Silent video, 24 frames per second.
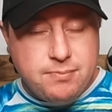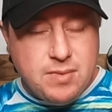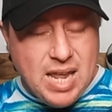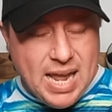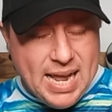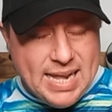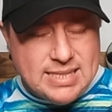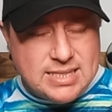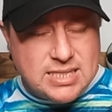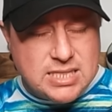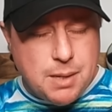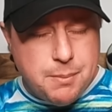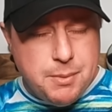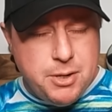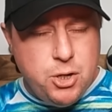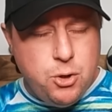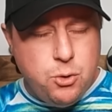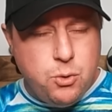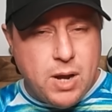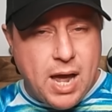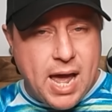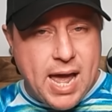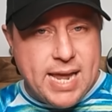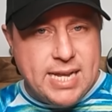and some of you
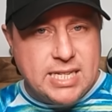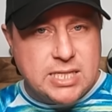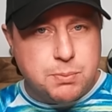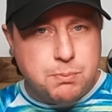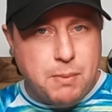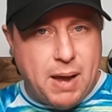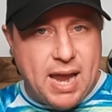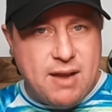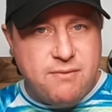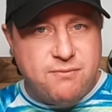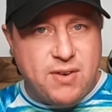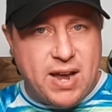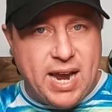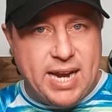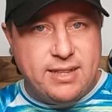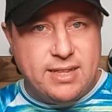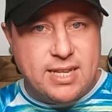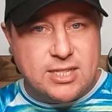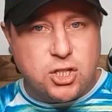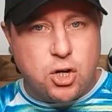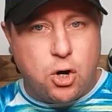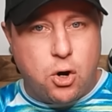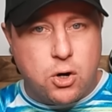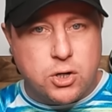guys might find
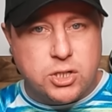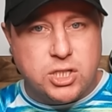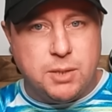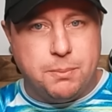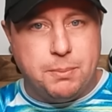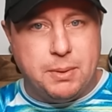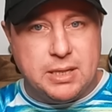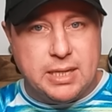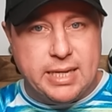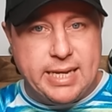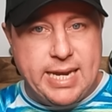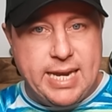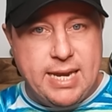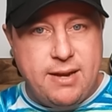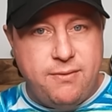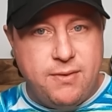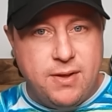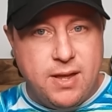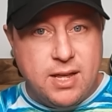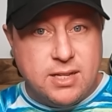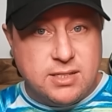this hard to believe,